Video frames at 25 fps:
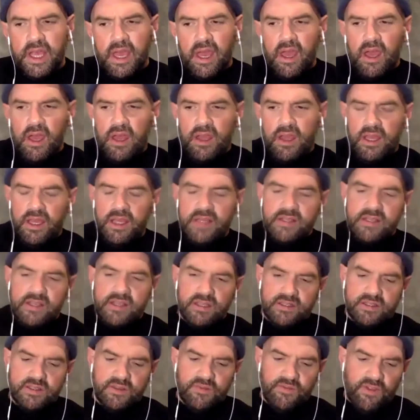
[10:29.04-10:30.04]
Yeah,
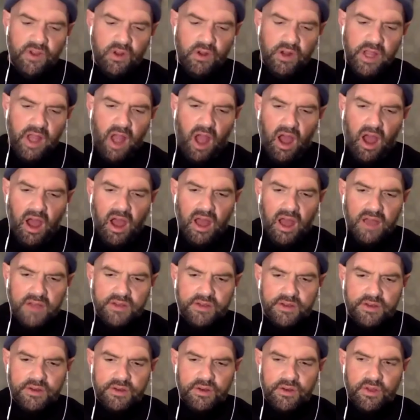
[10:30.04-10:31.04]
it's it's a very odd